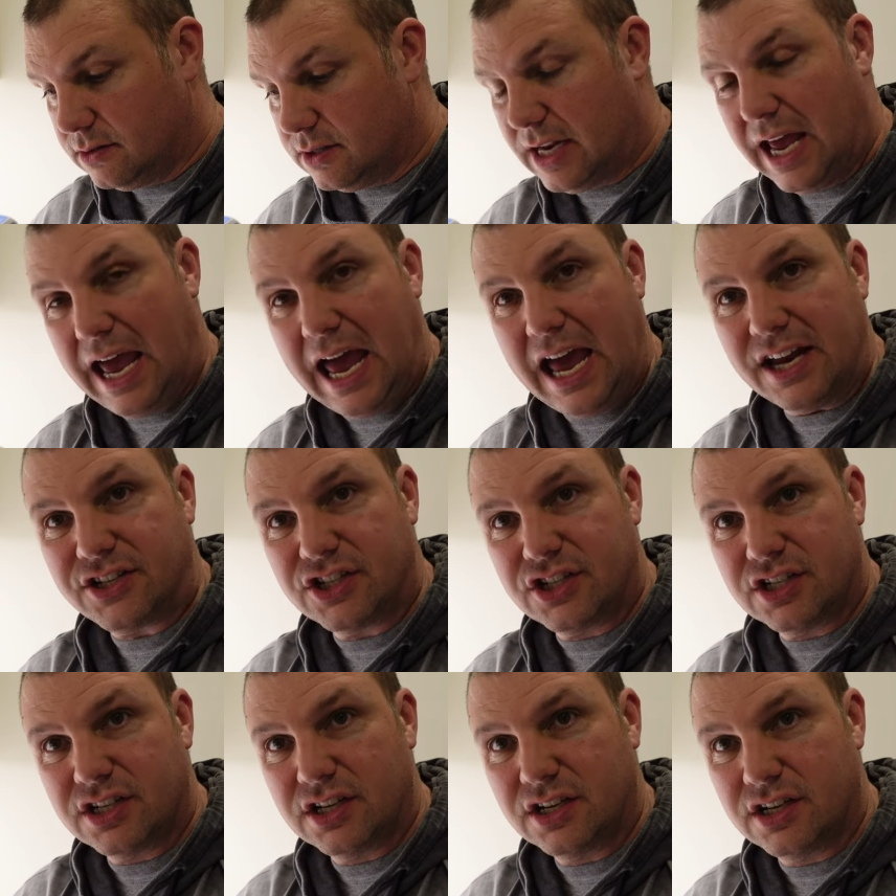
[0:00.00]
To
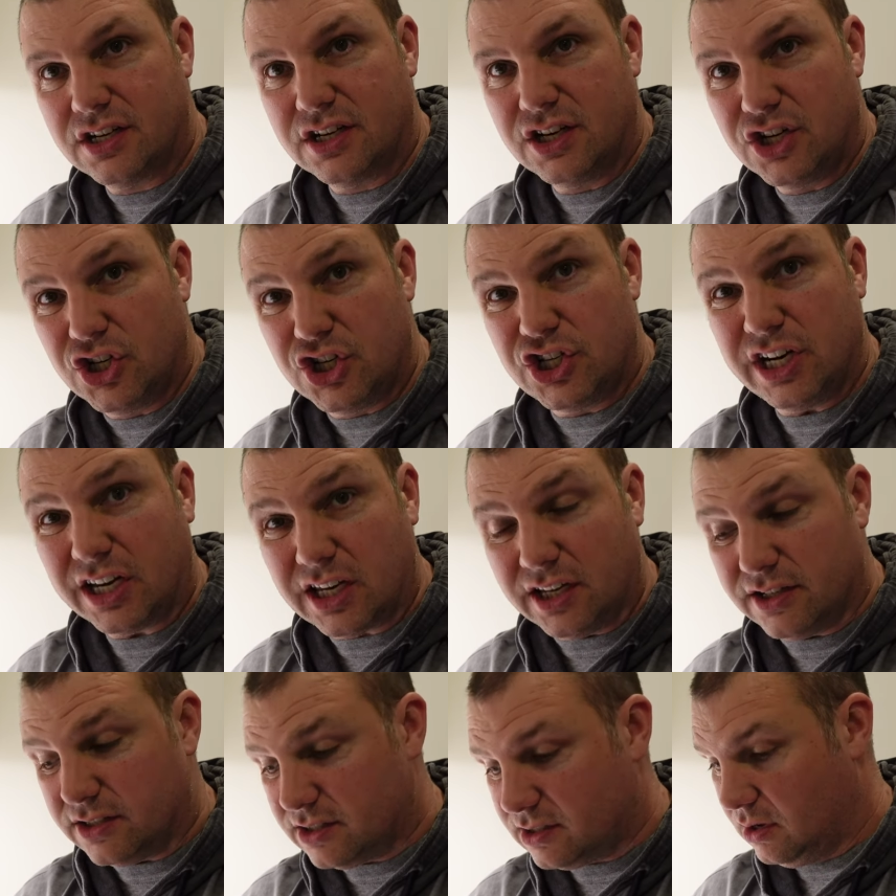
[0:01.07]
hatch
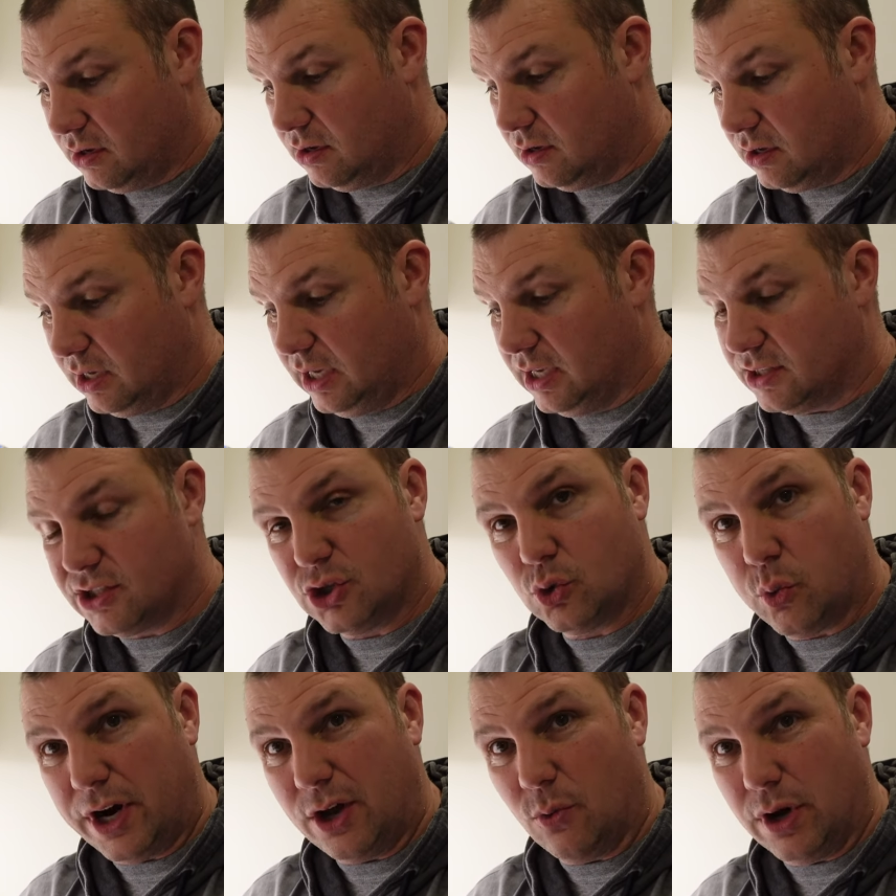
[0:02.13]
chickens, it's
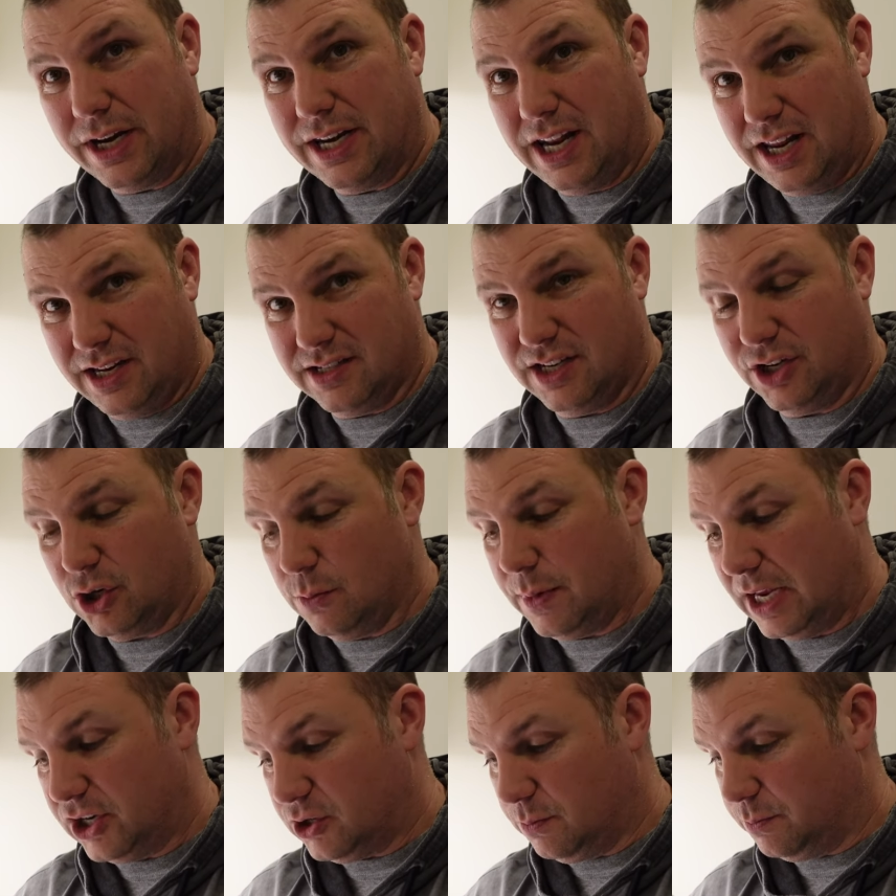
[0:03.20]
21 days
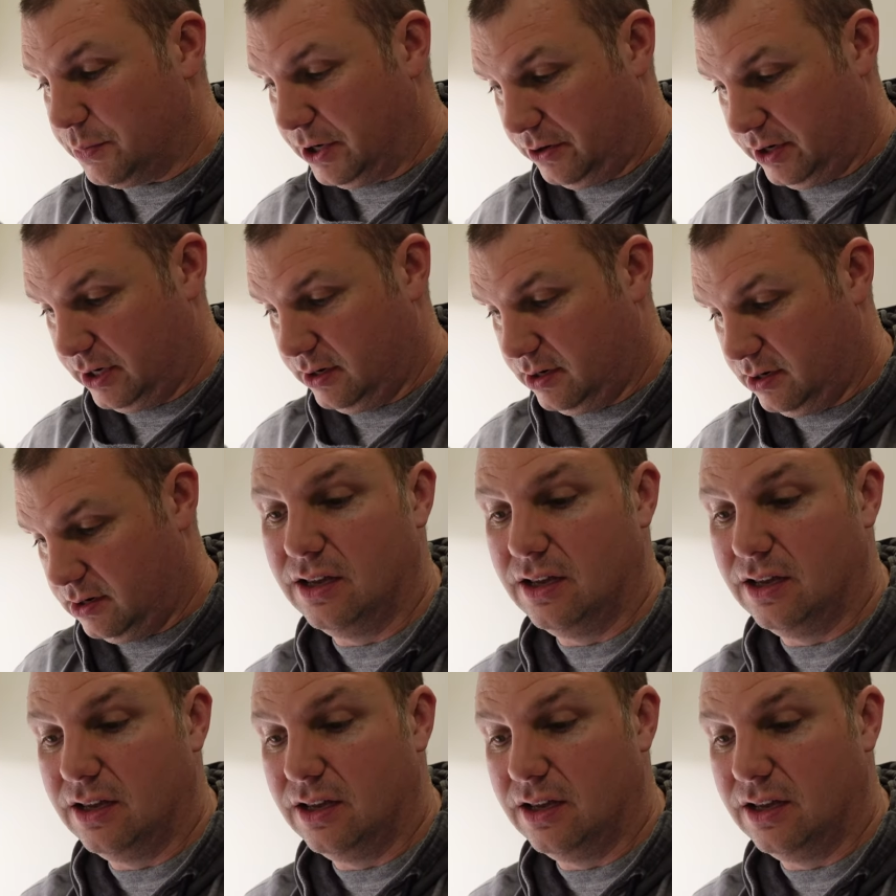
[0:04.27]
incubation period.